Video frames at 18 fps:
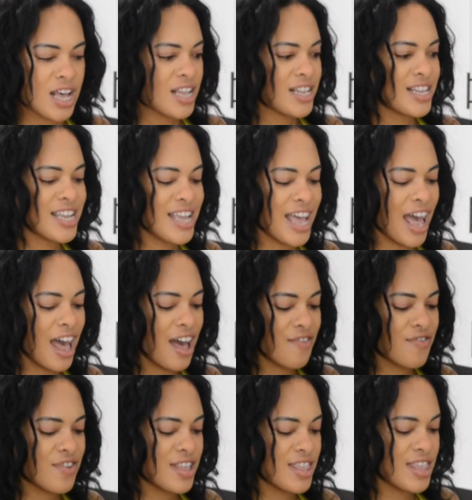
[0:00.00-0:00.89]
to get
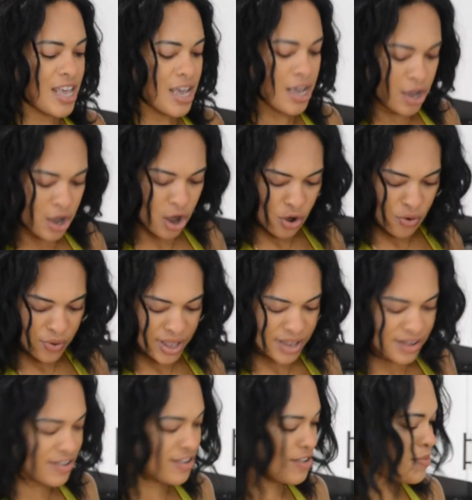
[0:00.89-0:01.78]
everything
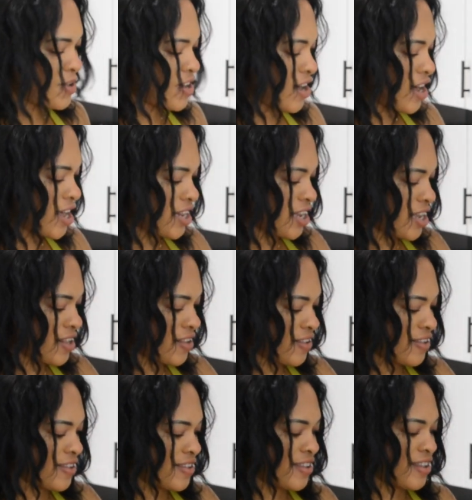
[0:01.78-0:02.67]
going, to be
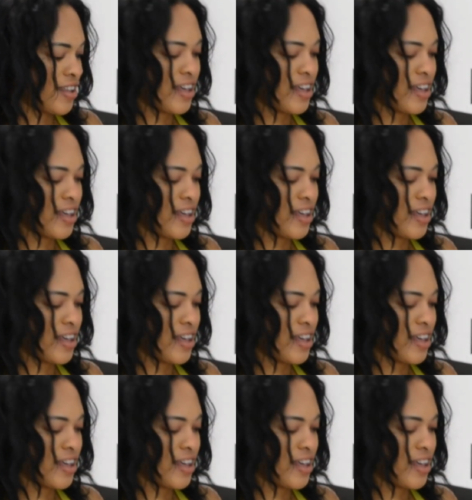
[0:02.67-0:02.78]
honest.